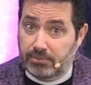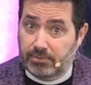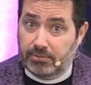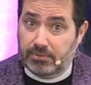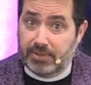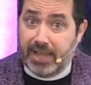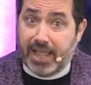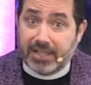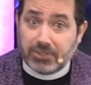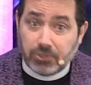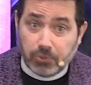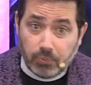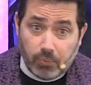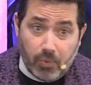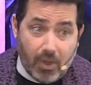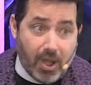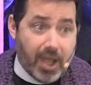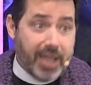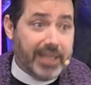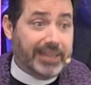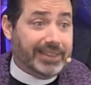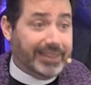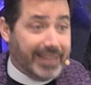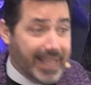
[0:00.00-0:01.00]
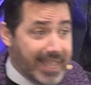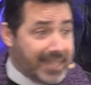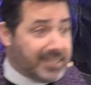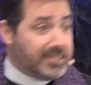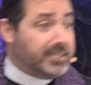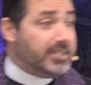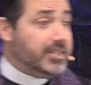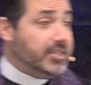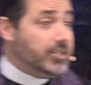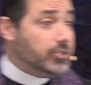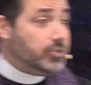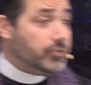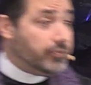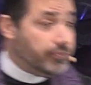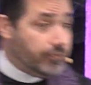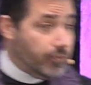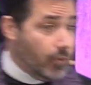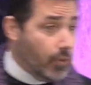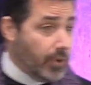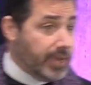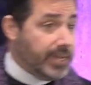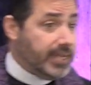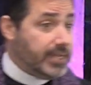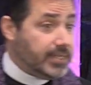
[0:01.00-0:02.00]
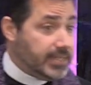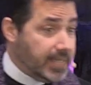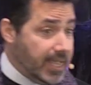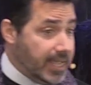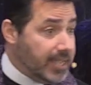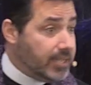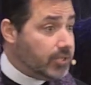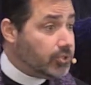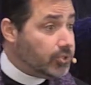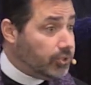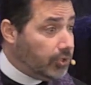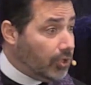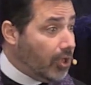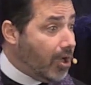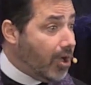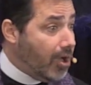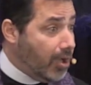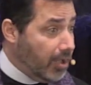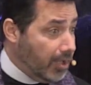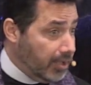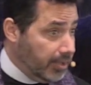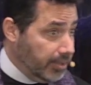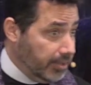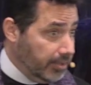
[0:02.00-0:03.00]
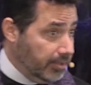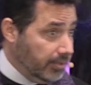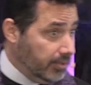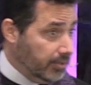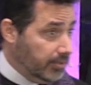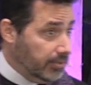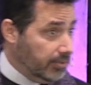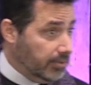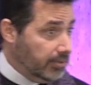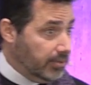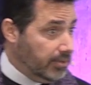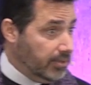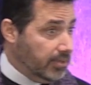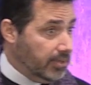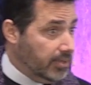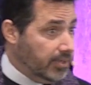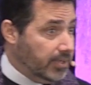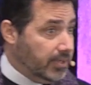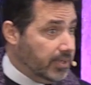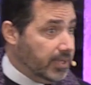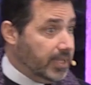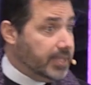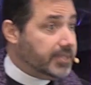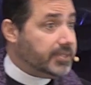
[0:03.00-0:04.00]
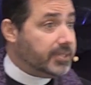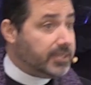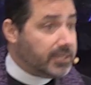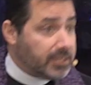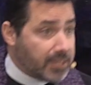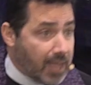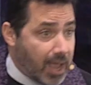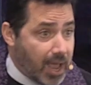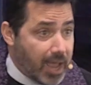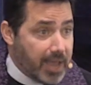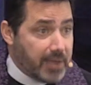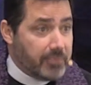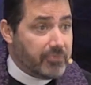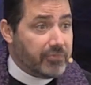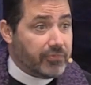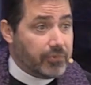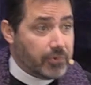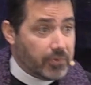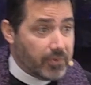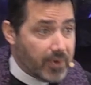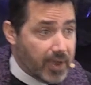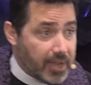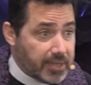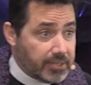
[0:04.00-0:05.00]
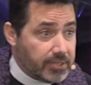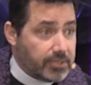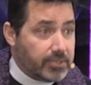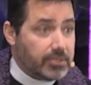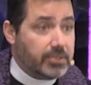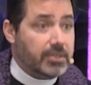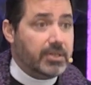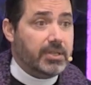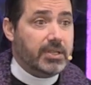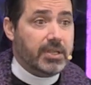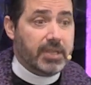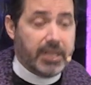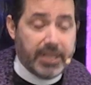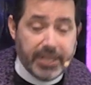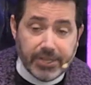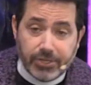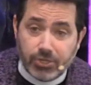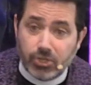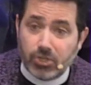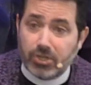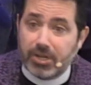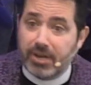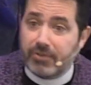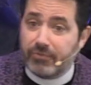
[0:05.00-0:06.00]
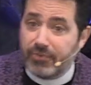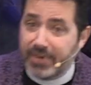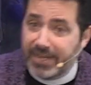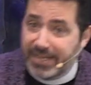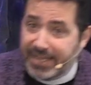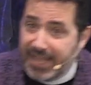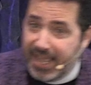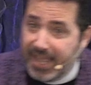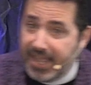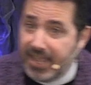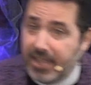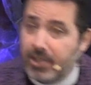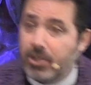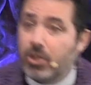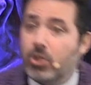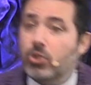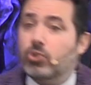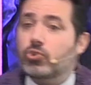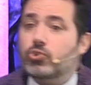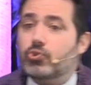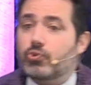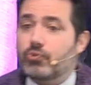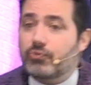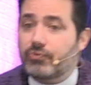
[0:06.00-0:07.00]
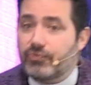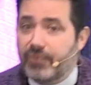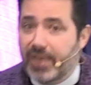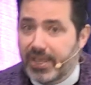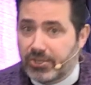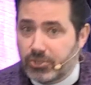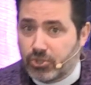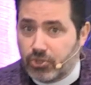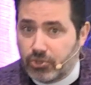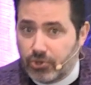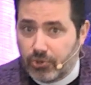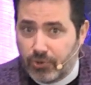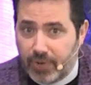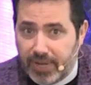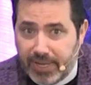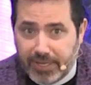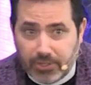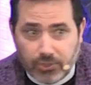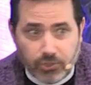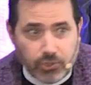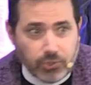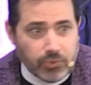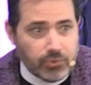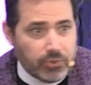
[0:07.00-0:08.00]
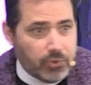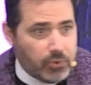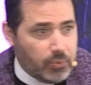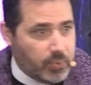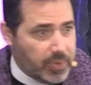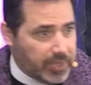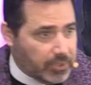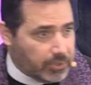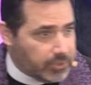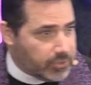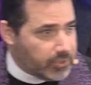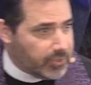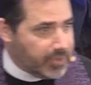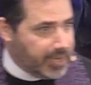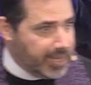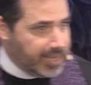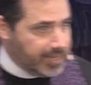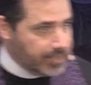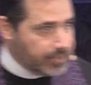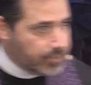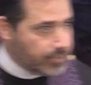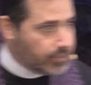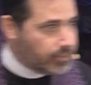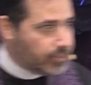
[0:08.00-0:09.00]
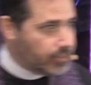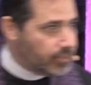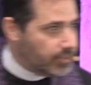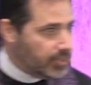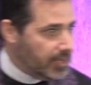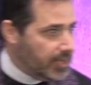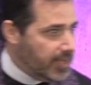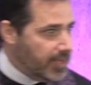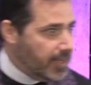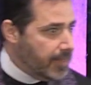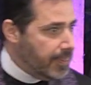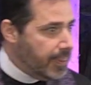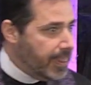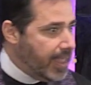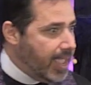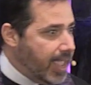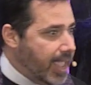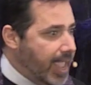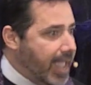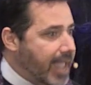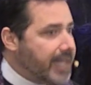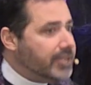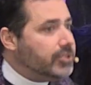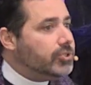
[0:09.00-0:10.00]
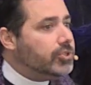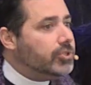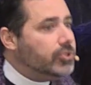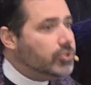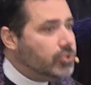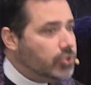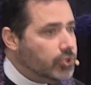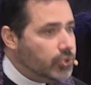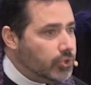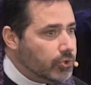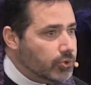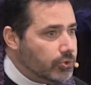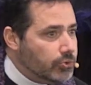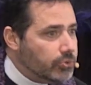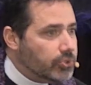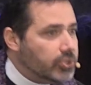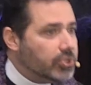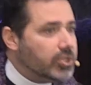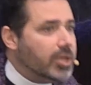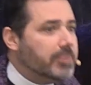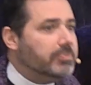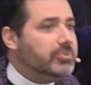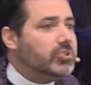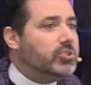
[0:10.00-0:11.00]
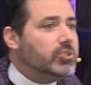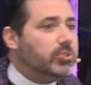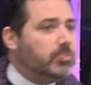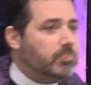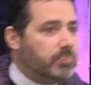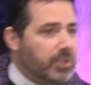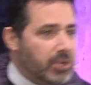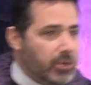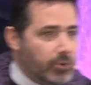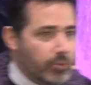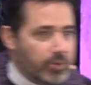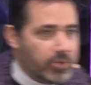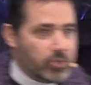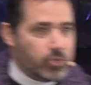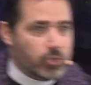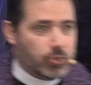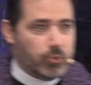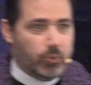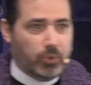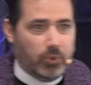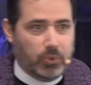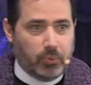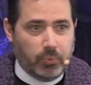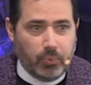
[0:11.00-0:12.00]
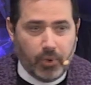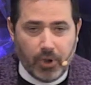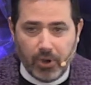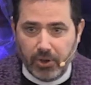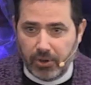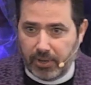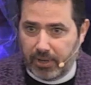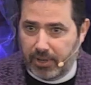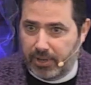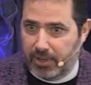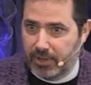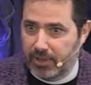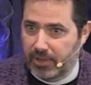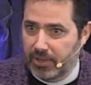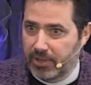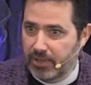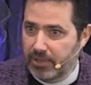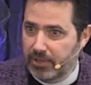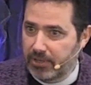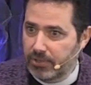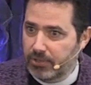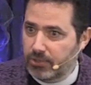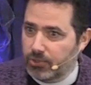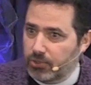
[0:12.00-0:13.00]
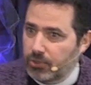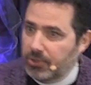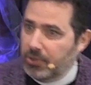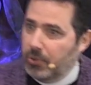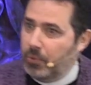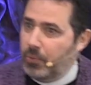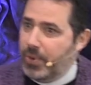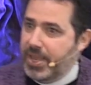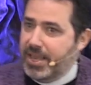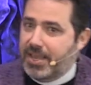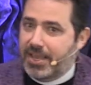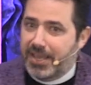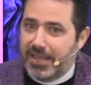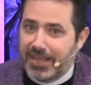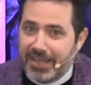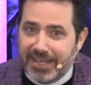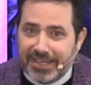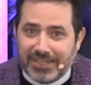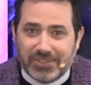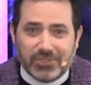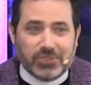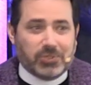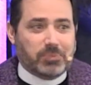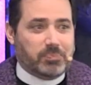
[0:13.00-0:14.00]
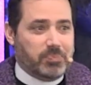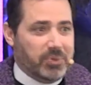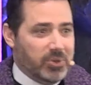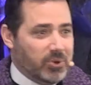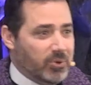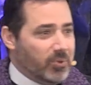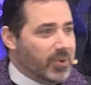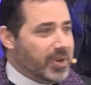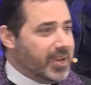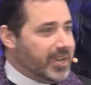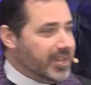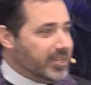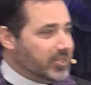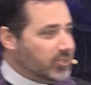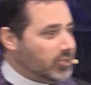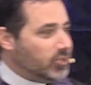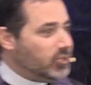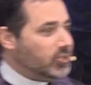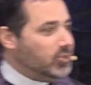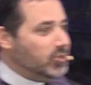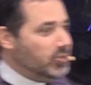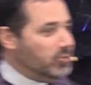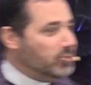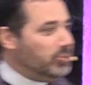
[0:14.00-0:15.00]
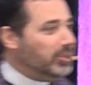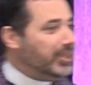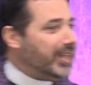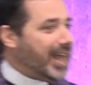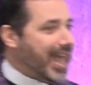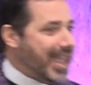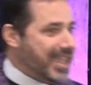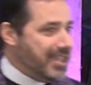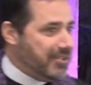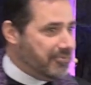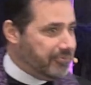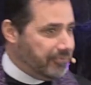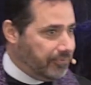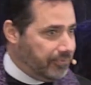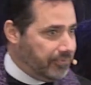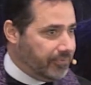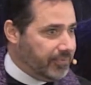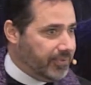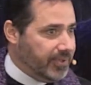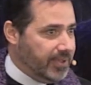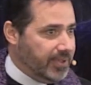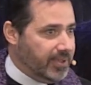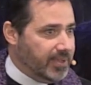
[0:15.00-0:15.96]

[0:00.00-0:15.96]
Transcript: That's why Lent is 40 days long. It's a time for us each and every day to venture into the wilderness and to do some spiritual work so that we can experience new life